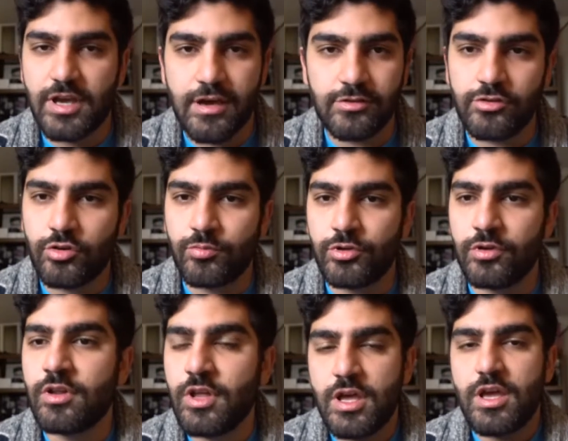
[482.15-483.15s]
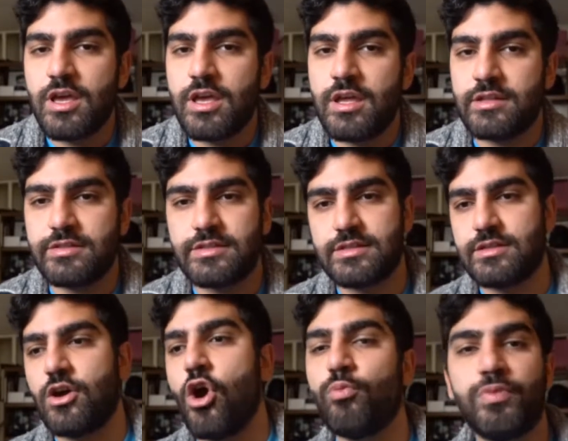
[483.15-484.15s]
downloadable.
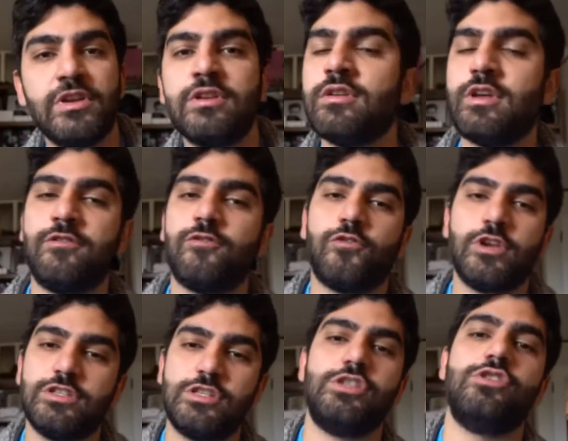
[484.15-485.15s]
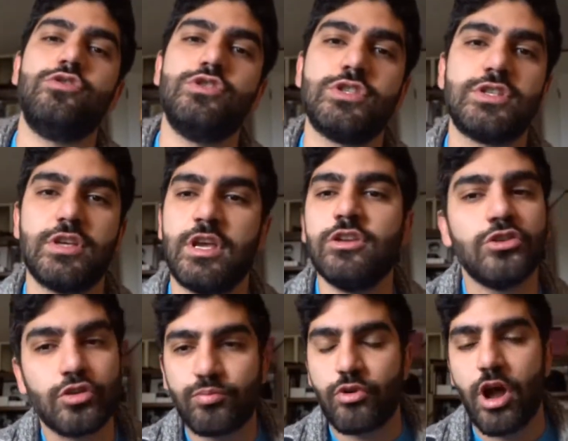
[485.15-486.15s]
It's open and free to use in
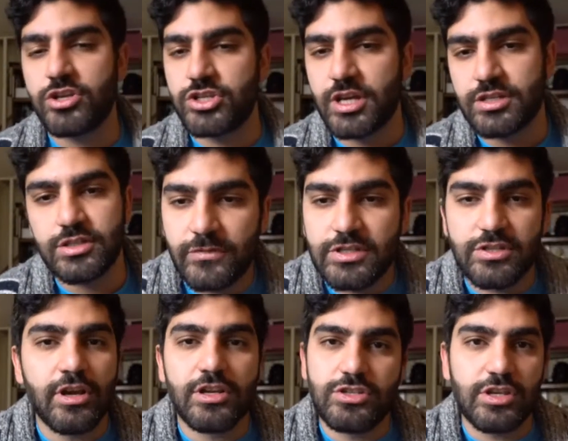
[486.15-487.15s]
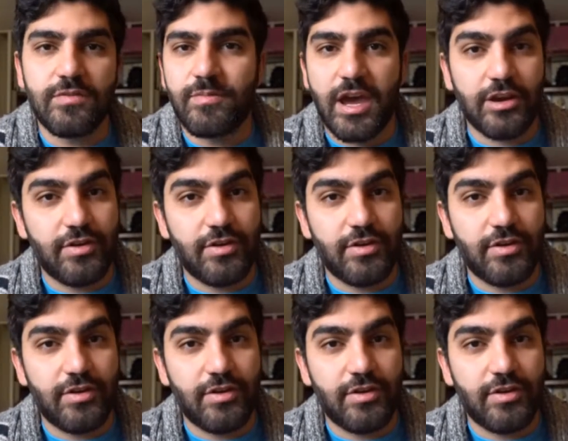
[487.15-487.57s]
your projects as long as you give back